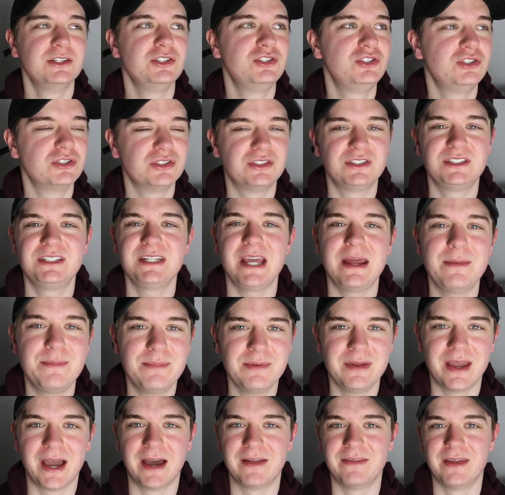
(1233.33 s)
Just dead
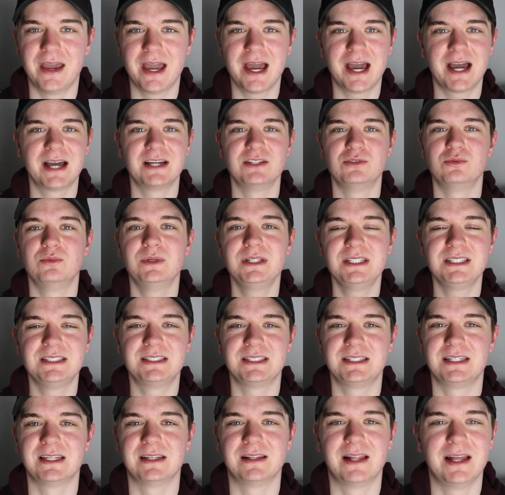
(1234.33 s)
behind the eyes, willing
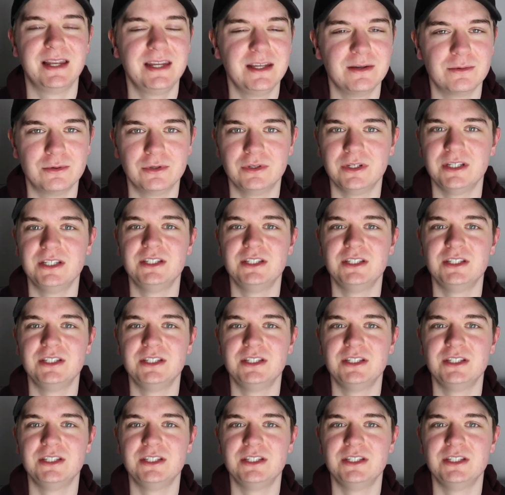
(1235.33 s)
to kill anyone.